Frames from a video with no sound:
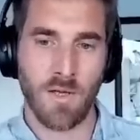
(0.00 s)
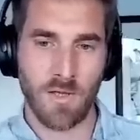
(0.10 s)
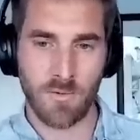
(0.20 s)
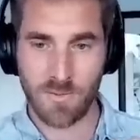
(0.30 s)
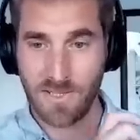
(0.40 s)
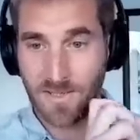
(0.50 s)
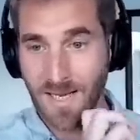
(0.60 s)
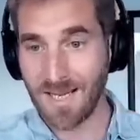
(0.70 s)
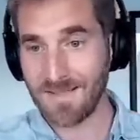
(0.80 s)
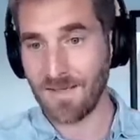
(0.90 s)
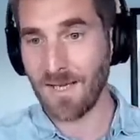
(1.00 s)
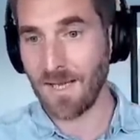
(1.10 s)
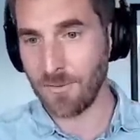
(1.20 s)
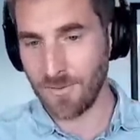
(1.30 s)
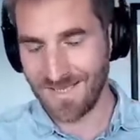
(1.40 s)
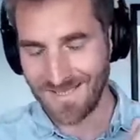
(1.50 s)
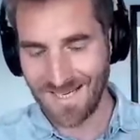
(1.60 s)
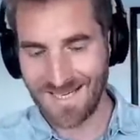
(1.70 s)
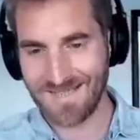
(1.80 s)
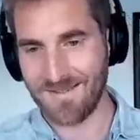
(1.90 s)
uh, you can add, you can
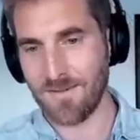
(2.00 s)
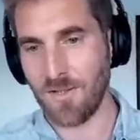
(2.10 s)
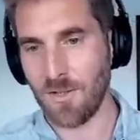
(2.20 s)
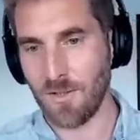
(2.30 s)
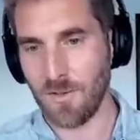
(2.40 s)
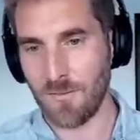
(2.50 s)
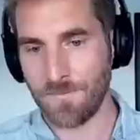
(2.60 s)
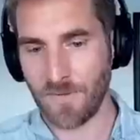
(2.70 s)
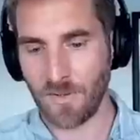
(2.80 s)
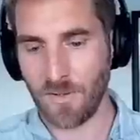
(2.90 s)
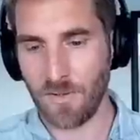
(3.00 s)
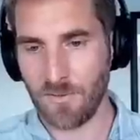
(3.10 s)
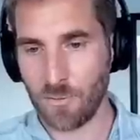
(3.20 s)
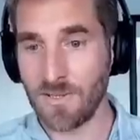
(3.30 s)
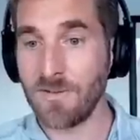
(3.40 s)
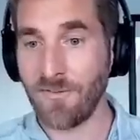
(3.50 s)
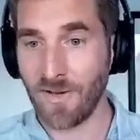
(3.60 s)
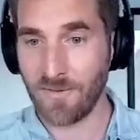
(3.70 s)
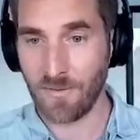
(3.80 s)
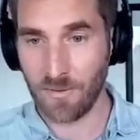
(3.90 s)
add um,
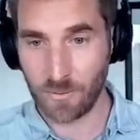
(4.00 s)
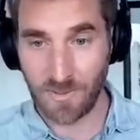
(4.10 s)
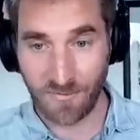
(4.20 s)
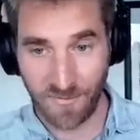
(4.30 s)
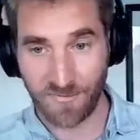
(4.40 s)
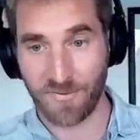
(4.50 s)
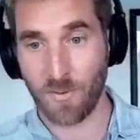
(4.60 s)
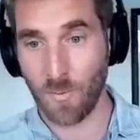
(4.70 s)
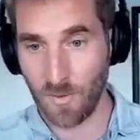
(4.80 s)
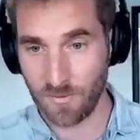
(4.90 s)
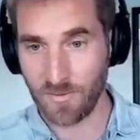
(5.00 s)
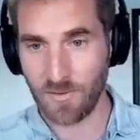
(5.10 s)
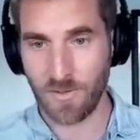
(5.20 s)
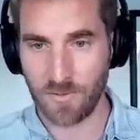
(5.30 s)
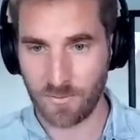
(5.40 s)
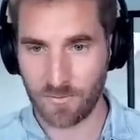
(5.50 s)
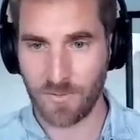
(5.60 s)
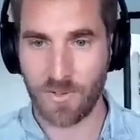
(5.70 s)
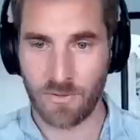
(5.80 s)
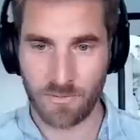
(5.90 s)
a twenty-fifth word uh, to
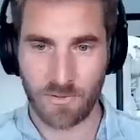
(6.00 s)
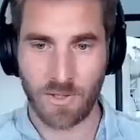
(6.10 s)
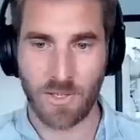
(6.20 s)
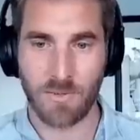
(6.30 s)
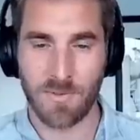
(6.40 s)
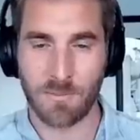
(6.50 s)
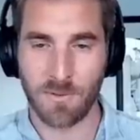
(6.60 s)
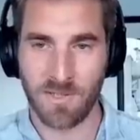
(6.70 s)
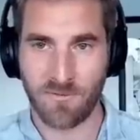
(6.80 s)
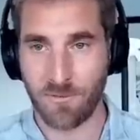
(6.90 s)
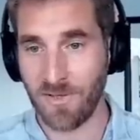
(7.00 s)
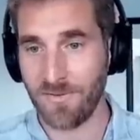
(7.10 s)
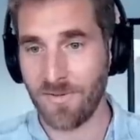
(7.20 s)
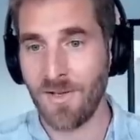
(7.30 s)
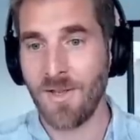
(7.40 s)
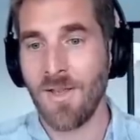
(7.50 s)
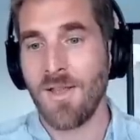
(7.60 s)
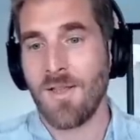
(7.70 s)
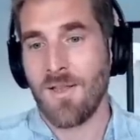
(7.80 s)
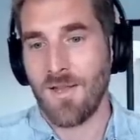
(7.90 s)
your uh, mnemonic phrase.
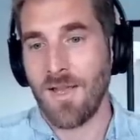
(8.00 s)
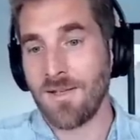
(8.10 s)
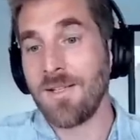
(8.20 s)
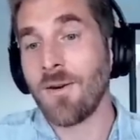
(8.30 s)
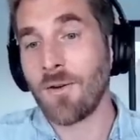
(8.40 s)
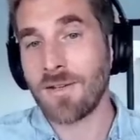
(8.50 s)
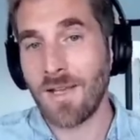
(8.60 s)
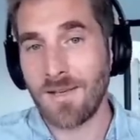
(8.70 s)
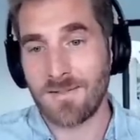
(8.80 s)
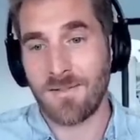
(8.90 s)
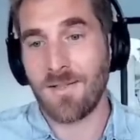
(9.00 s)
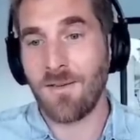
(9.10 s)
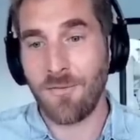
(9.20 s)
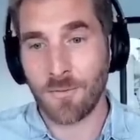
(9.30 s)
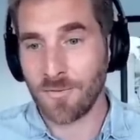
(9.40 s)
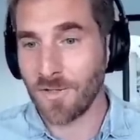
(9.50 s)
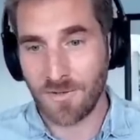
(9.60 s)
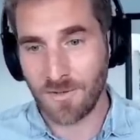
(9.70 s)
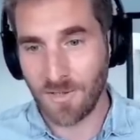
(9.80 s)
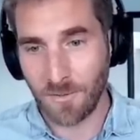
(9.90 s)
And in all cases, if you're not
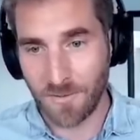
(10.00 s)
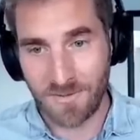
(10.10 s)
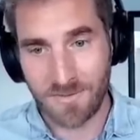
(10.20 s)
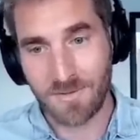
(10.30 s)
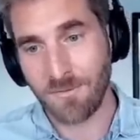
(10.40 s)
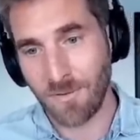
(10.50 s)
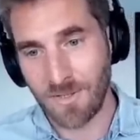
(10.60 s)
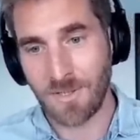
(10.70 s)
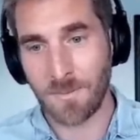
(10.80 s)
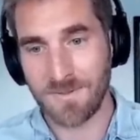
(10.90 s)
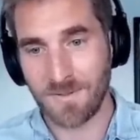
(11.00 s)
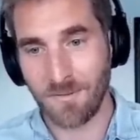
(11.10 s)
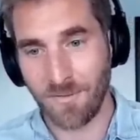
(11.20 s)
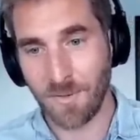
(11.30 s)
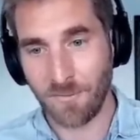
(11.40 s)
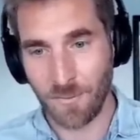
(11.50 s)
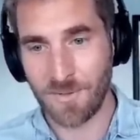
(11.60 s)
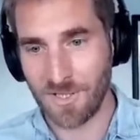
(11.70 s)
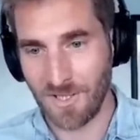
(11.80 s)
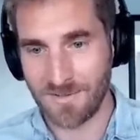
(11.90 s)
a terrorist, frankly, there is a very few
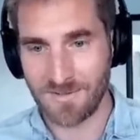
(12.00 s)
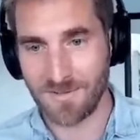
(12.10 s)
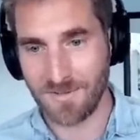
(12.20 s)
chance